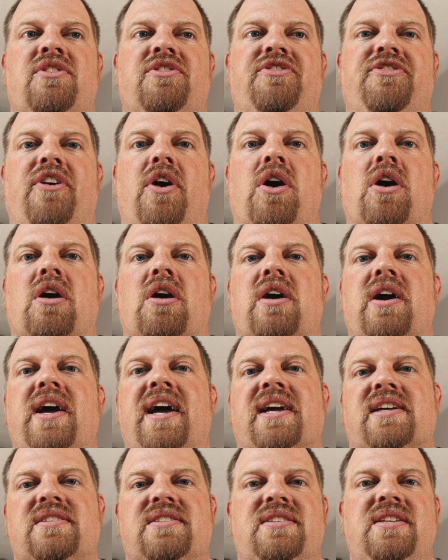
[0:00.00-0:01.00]
far
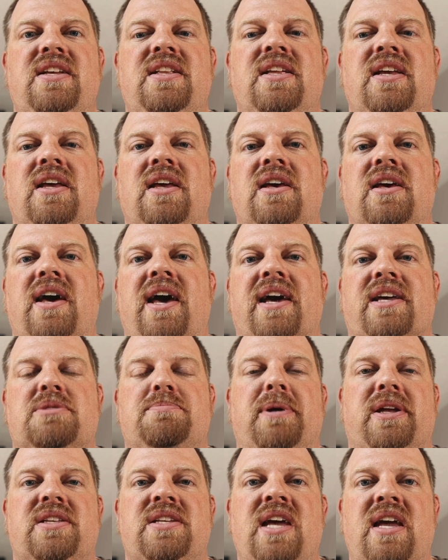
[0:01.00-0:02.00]
exceeding
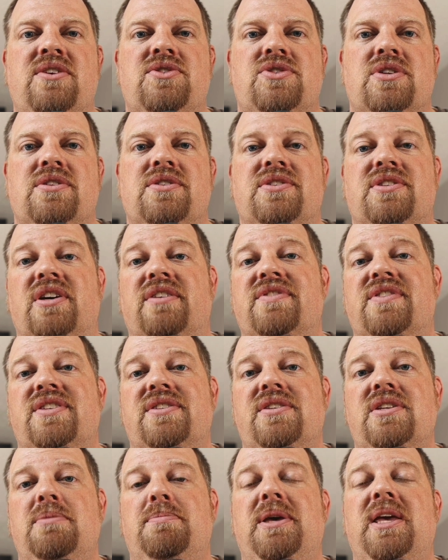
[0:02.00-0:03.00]
expectations of the
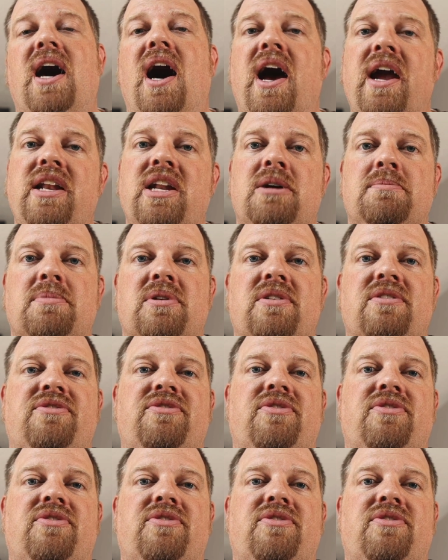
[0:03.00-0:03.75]
CPI number